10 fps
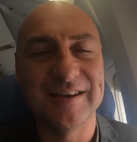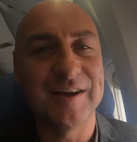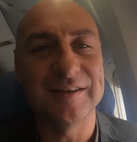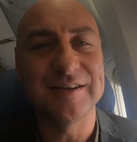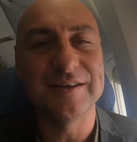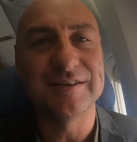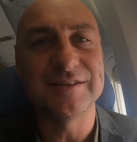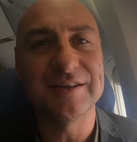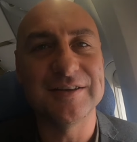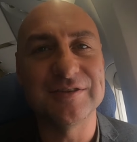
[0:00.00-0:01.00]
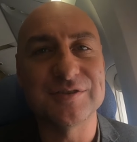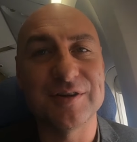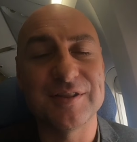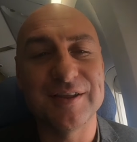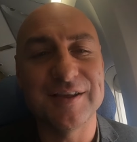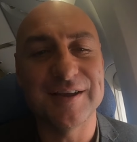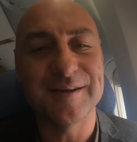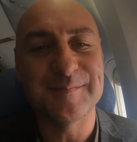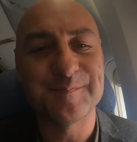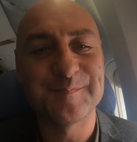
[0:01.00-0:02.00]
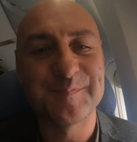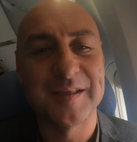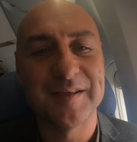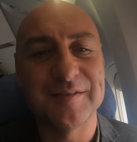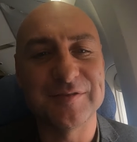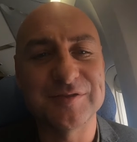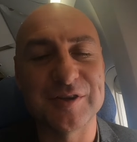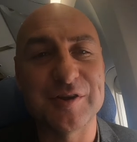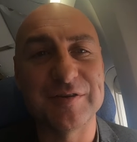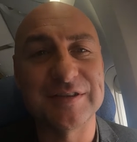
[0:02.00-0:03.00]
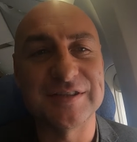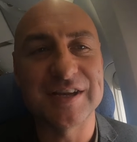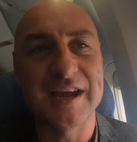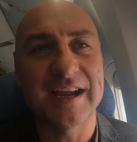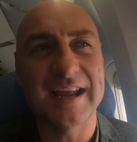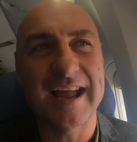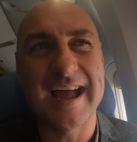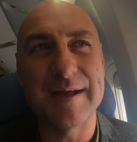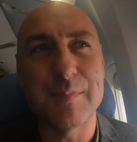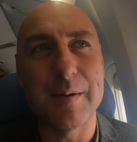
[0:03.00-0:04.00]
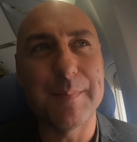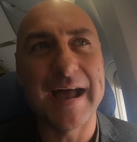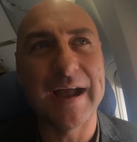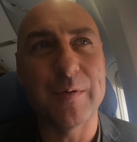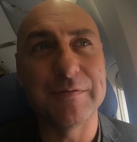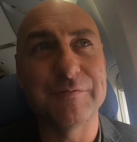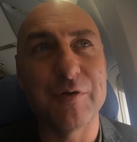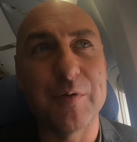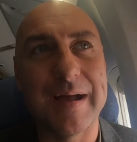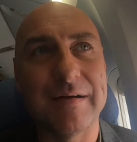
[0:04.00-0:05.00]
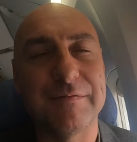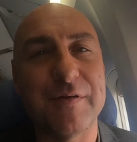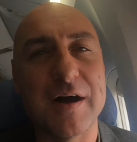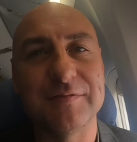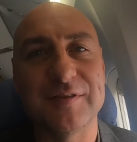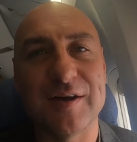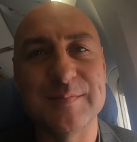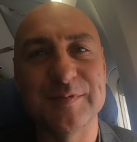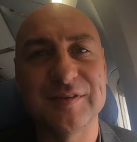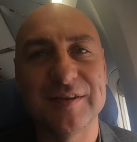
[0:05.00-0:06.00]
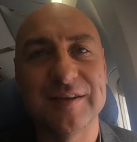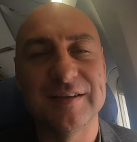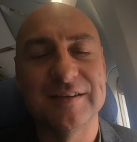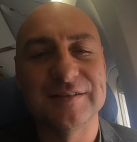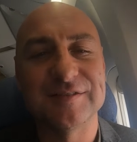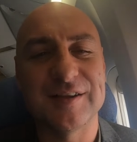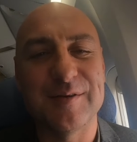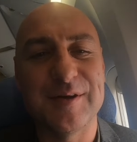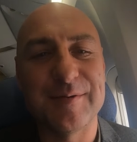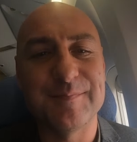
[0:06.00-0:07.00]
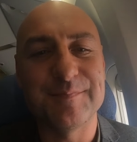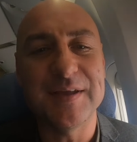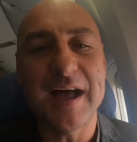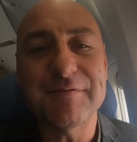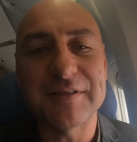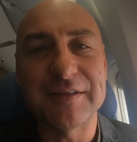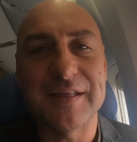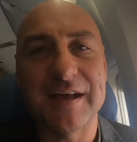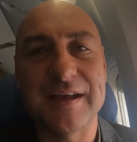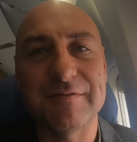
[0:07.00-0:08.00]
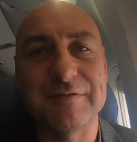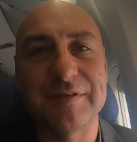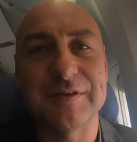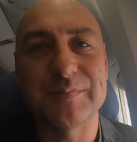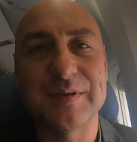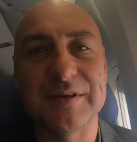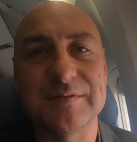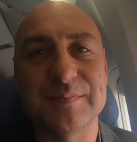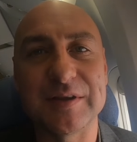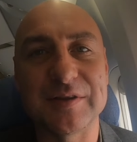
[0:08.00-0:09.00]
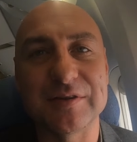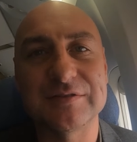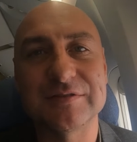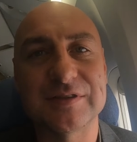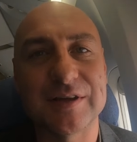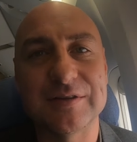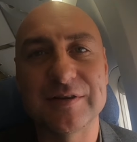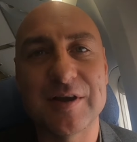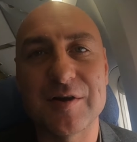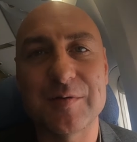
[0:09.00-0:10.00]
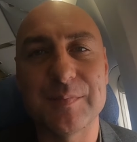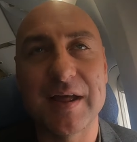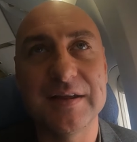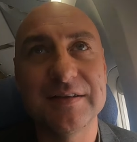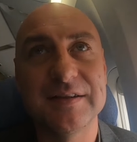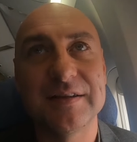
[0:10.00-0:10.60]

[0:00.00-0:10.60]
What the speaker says: No, I didn't enjoy the security check, and my bag went through about 5 times. So, but other than that, everything's been good. So can't complain.